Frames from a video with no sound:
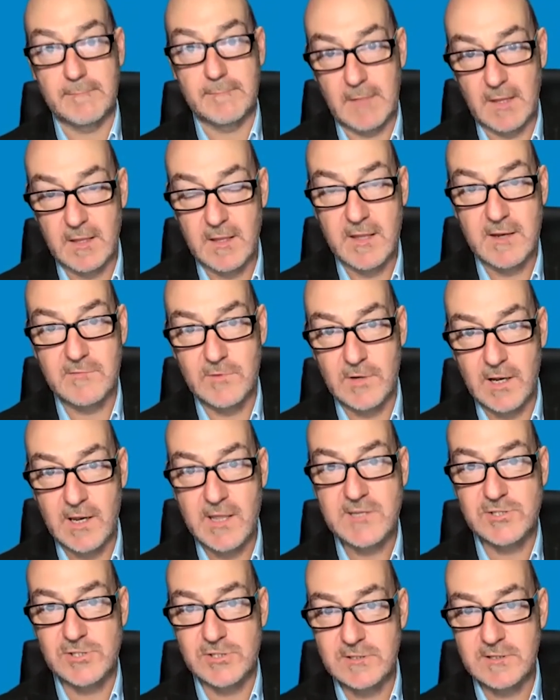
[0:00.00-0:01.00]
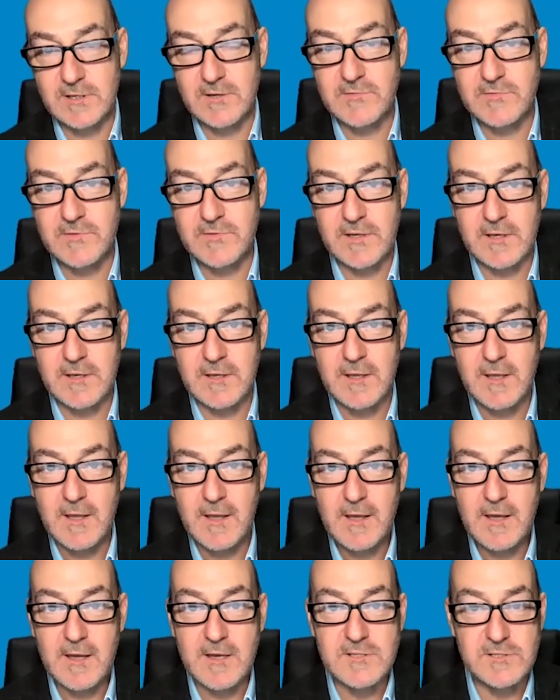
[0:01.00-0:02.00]
ahead of an election, go figure,
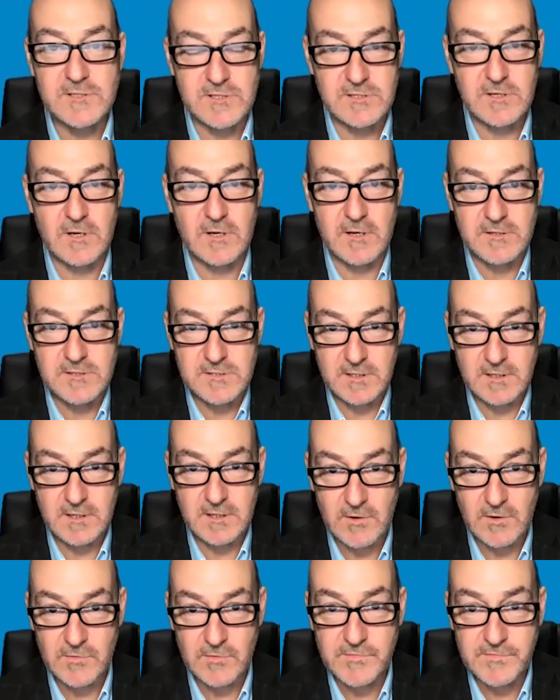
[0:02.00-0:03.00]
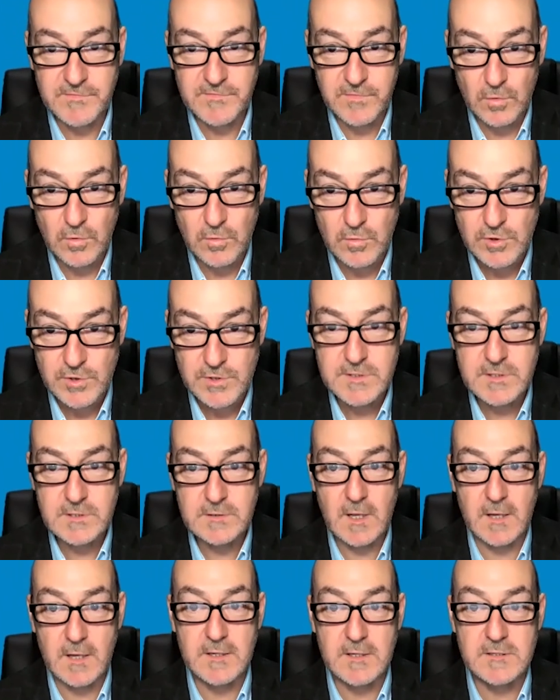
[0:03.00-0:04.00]
has decided to go forward,
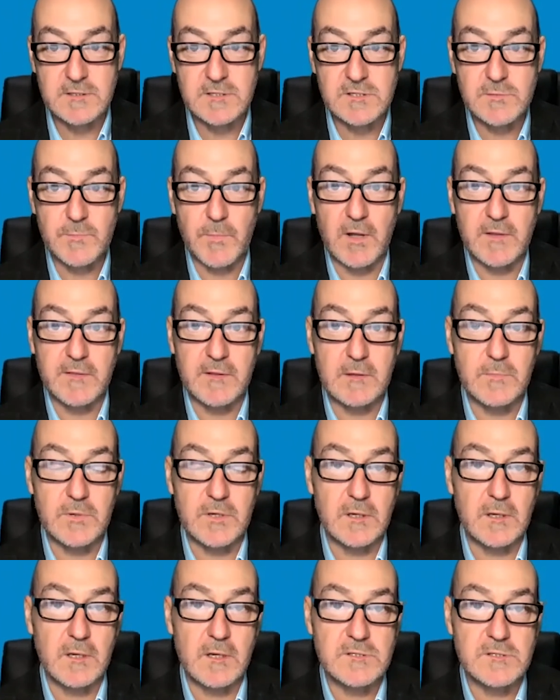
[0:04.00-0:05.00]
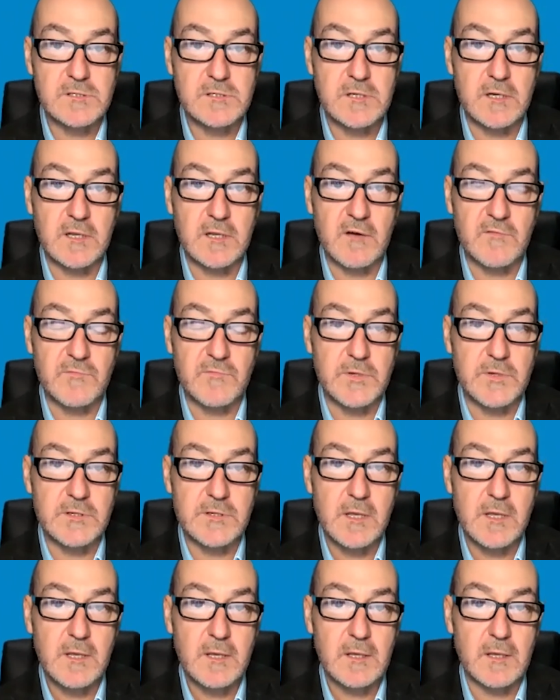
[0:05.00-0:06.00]
despite there being no state government
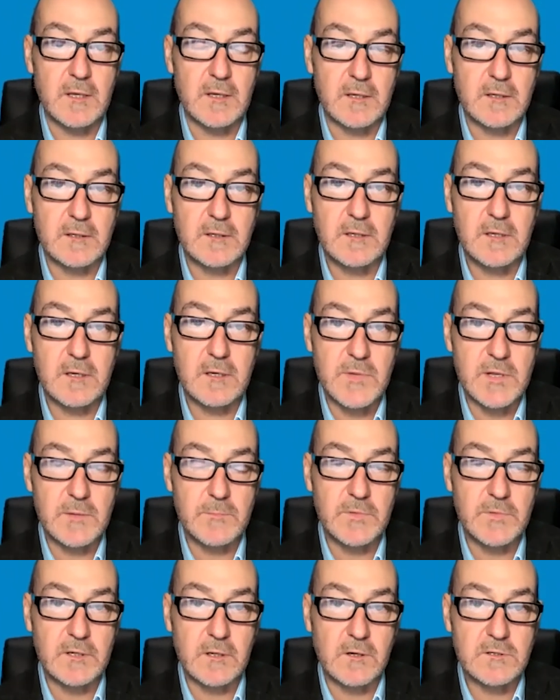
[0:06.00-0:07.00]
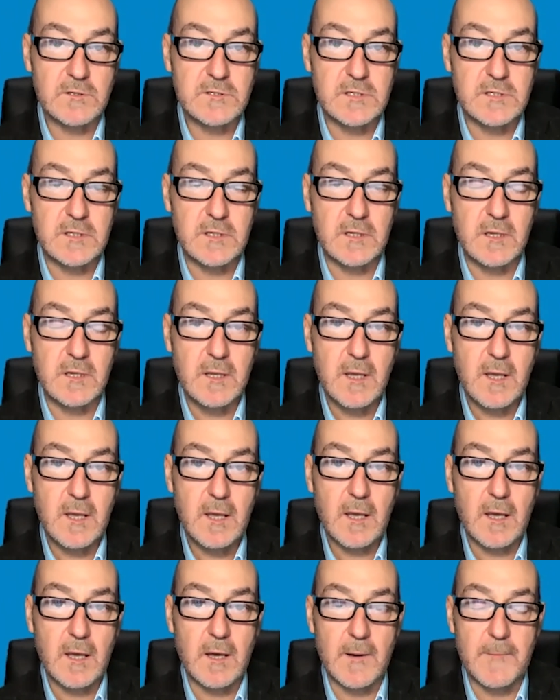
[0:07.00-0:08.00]
commitment locked in.
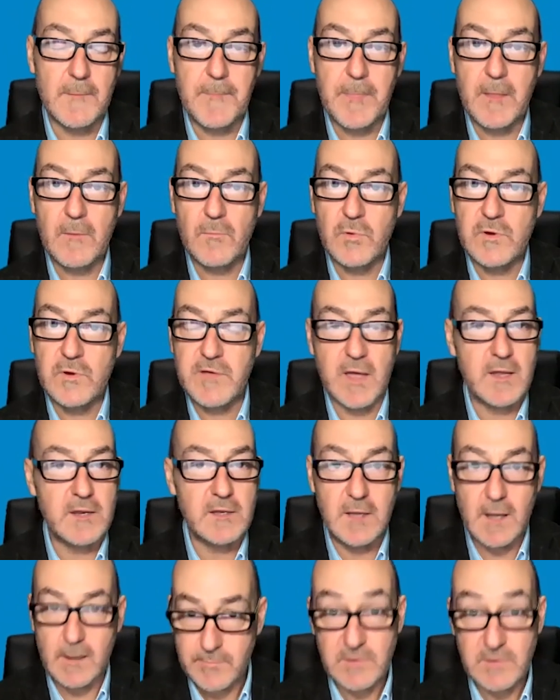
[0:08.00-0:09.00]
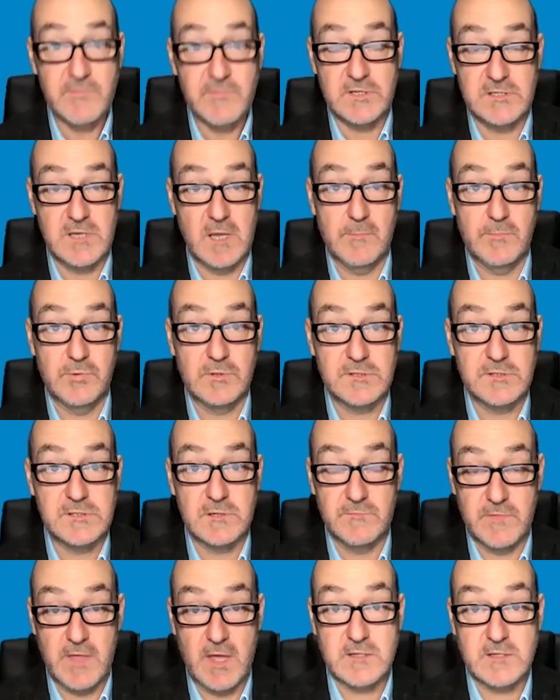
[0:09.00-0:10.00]
We've had a couple of examples
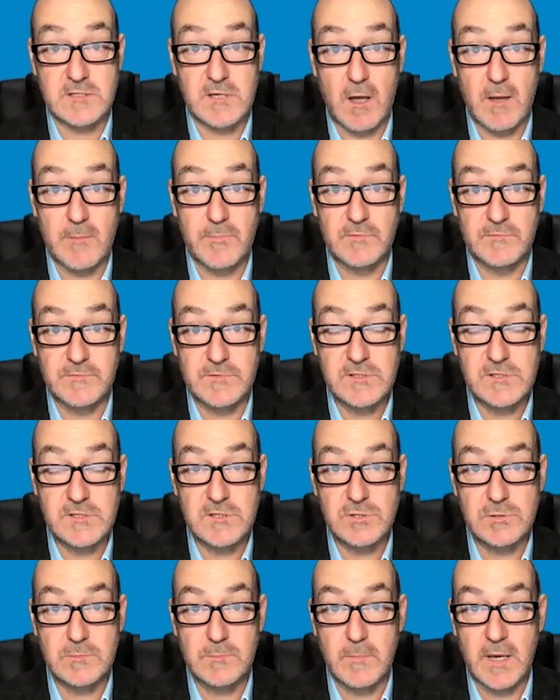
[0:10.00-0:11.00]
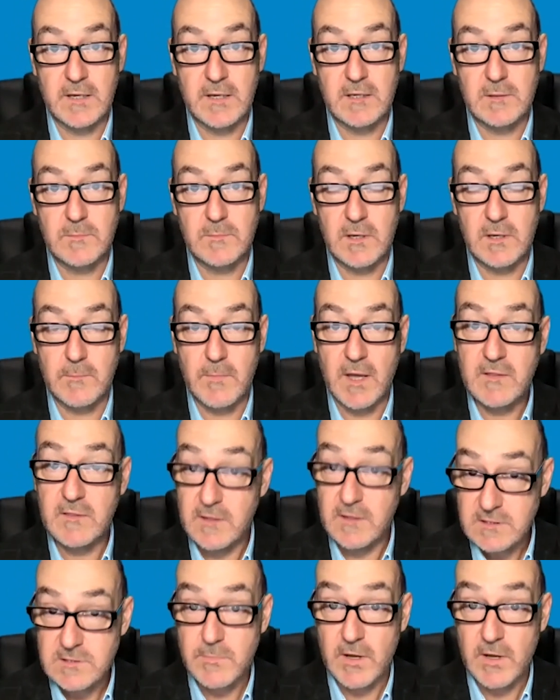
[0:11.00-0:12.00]
of that type of decision making being made.
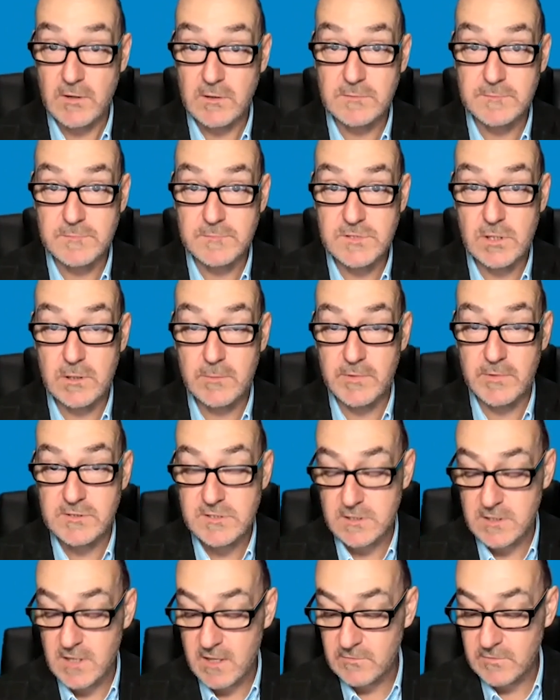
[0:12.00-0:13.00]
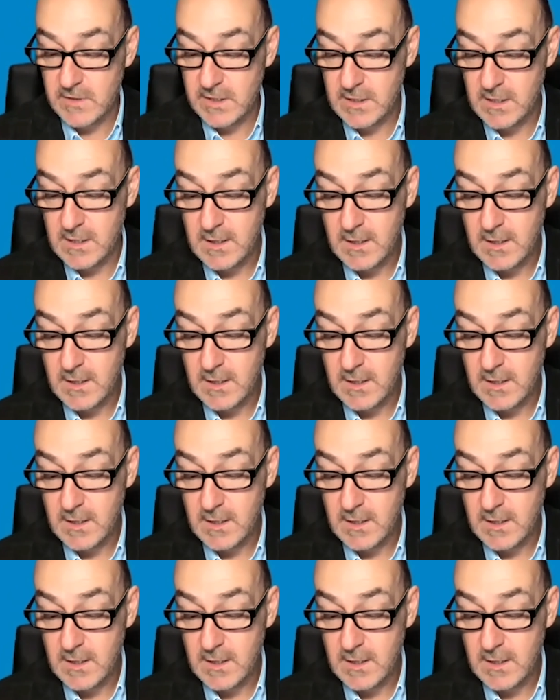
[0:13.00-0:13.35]
The intermodal terminal is another one.